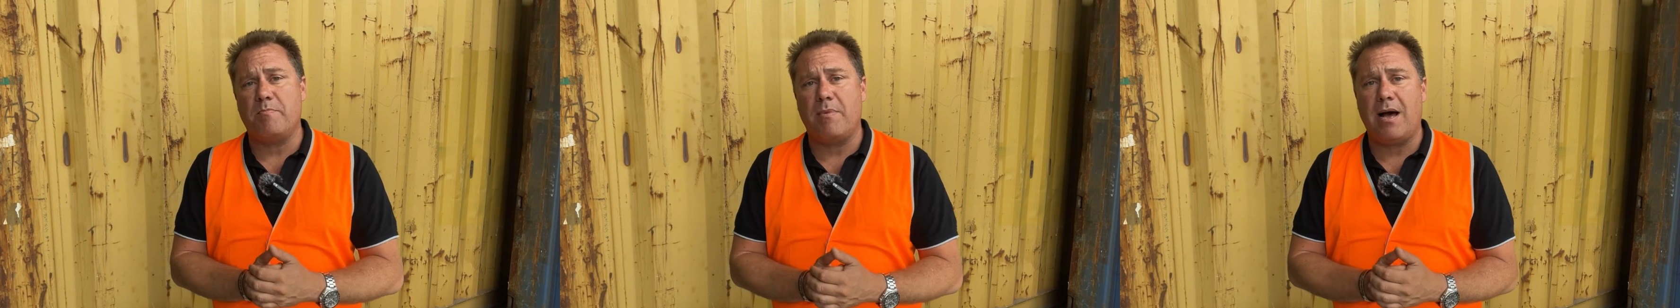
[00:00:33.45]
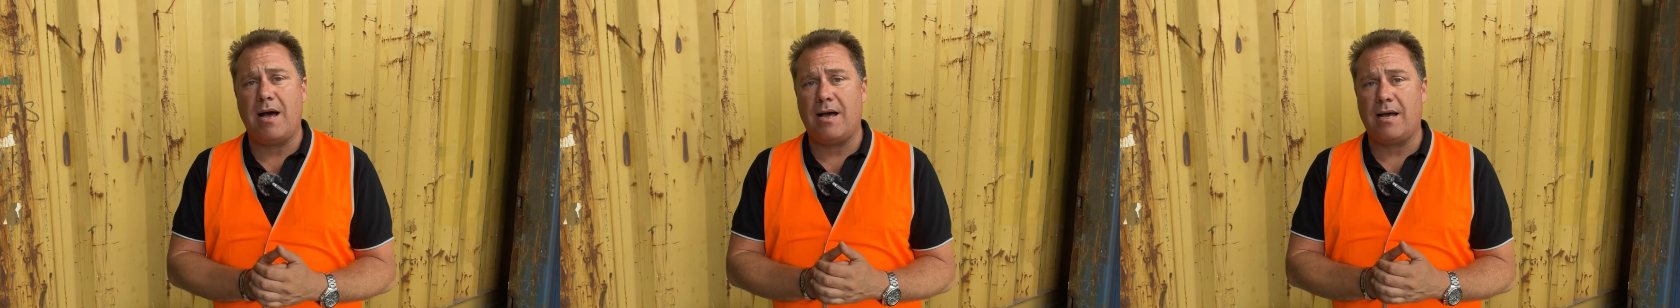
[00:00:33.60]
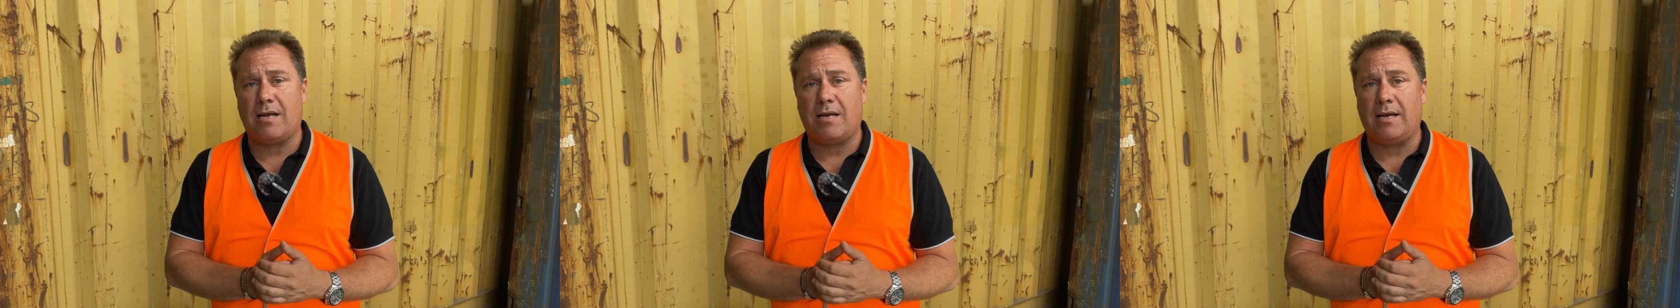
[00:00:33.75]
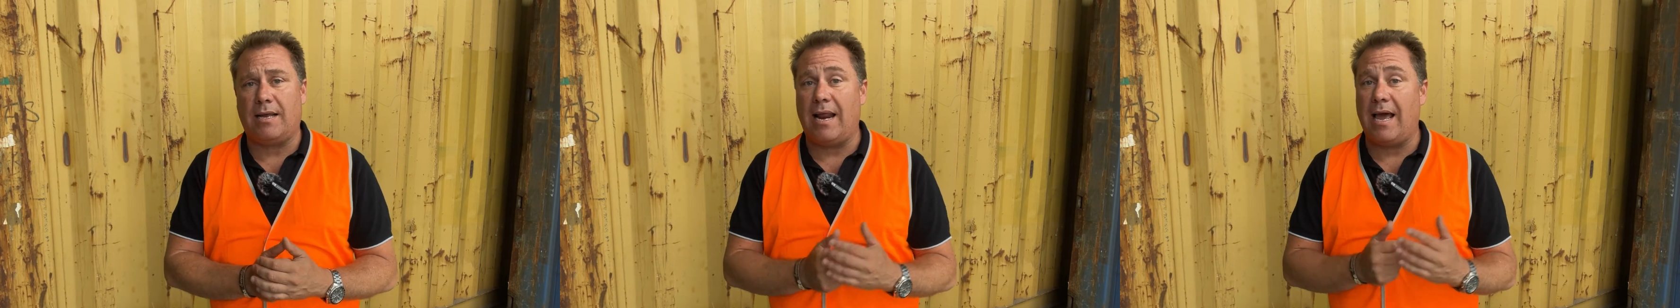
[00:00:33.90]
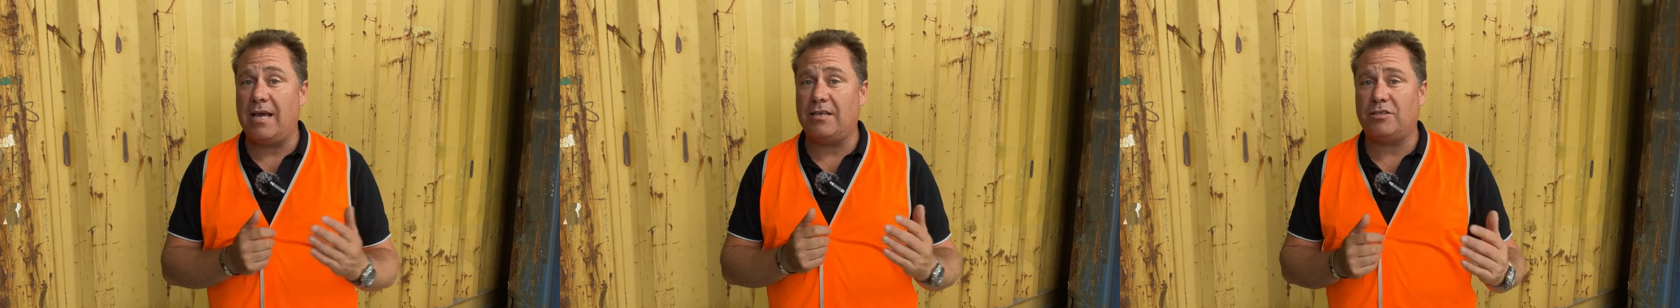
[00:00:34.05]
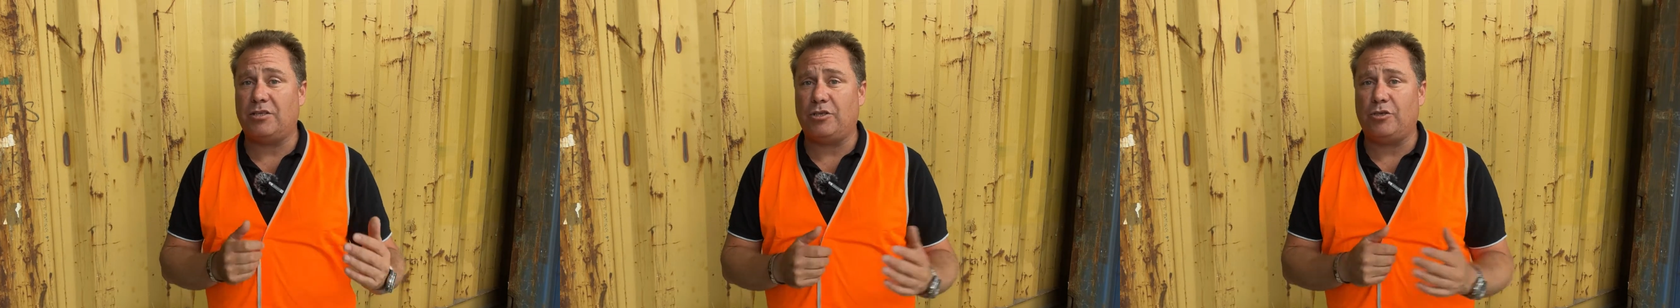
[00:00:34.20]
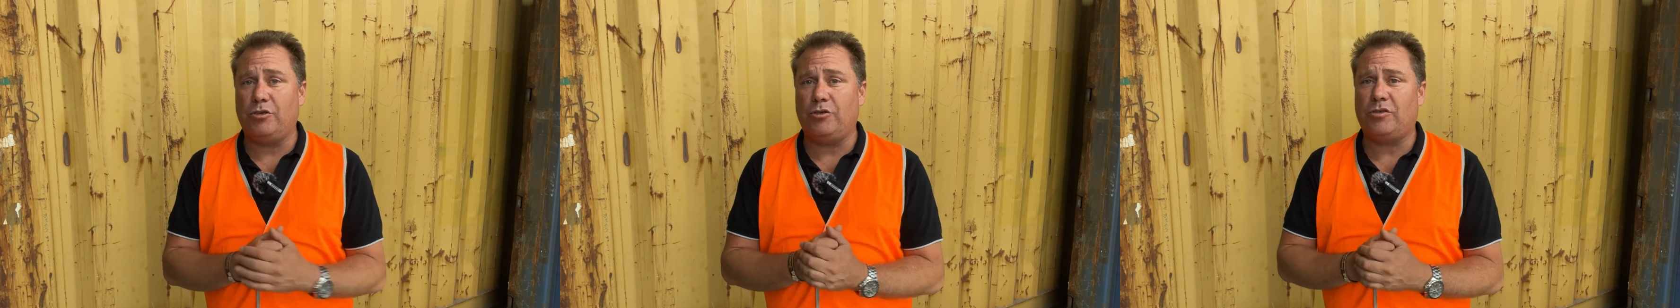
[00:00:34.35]
market
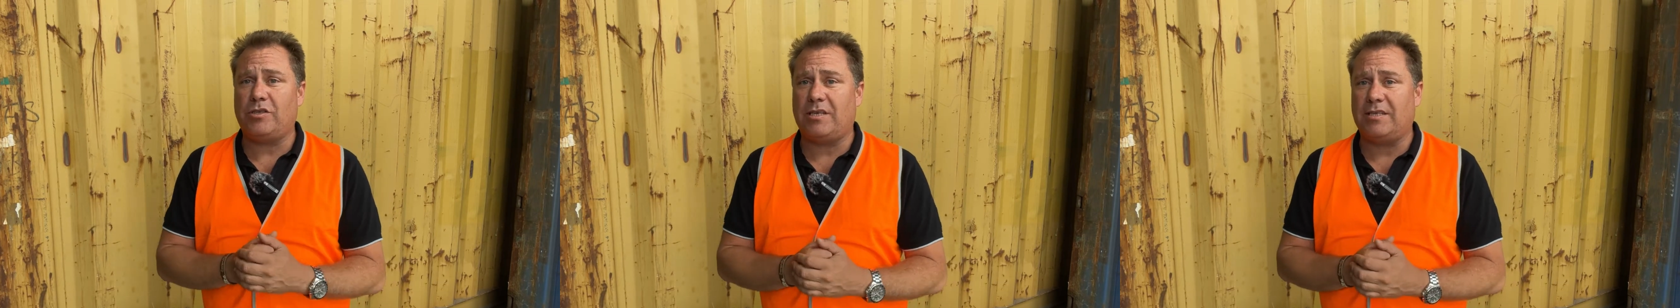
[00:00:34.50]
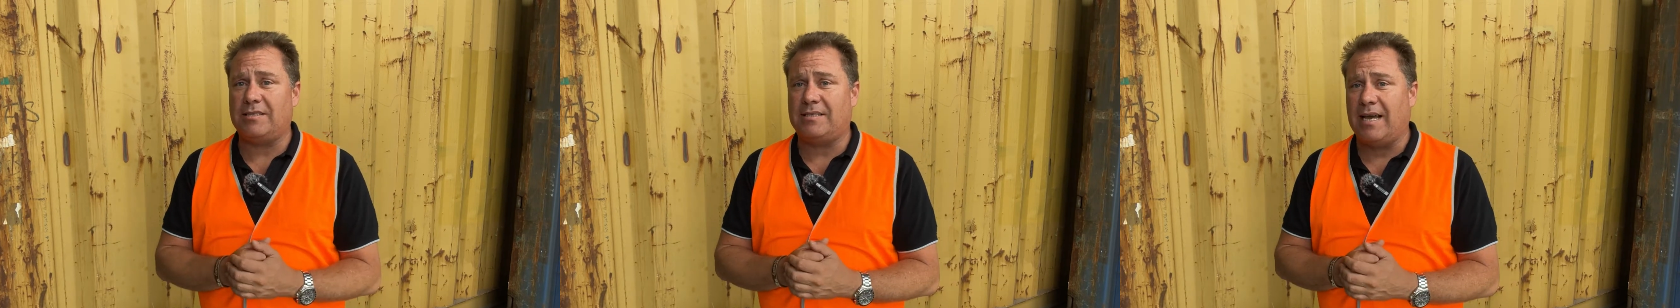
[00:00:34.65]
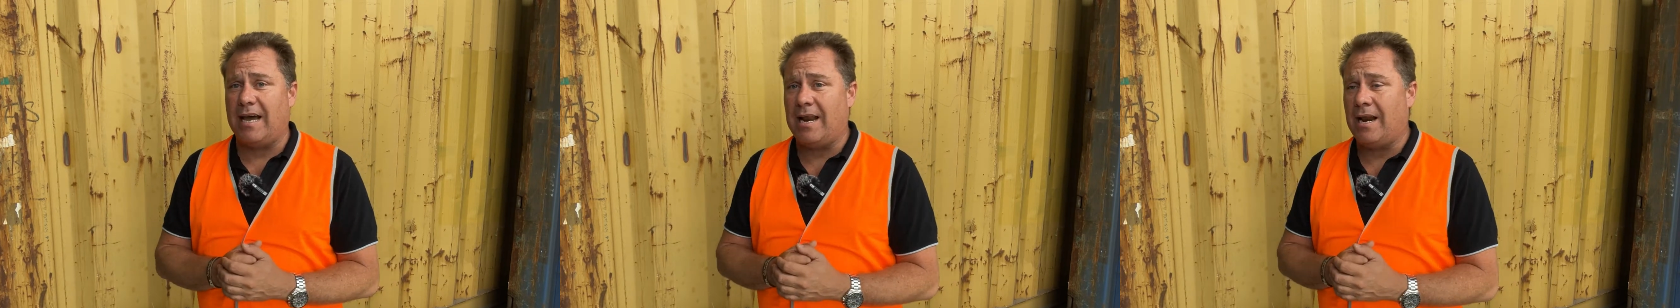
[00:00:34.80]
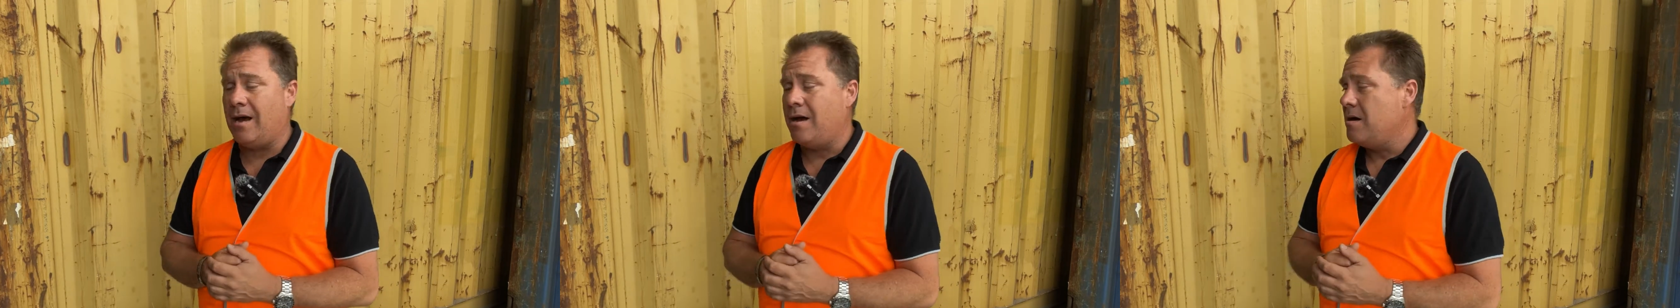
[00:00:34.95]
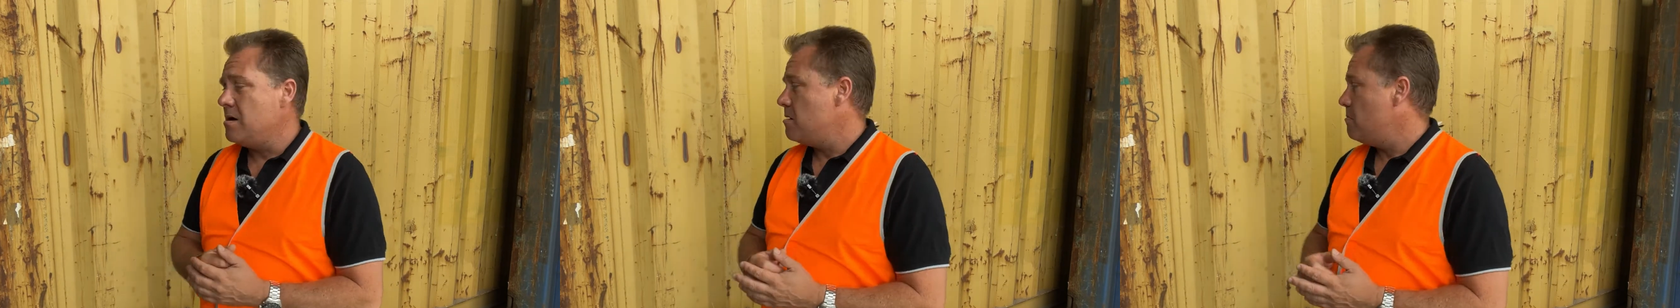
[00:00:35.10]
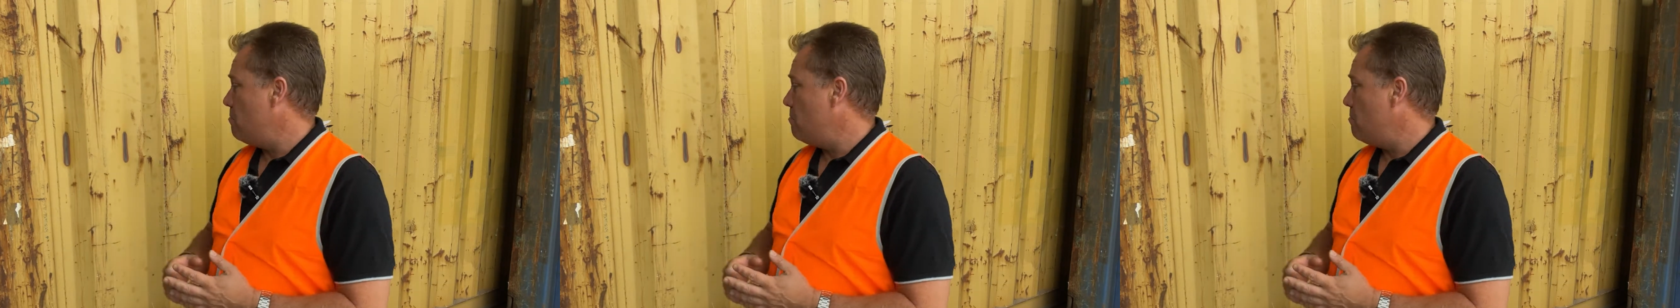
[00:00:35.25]
as a used container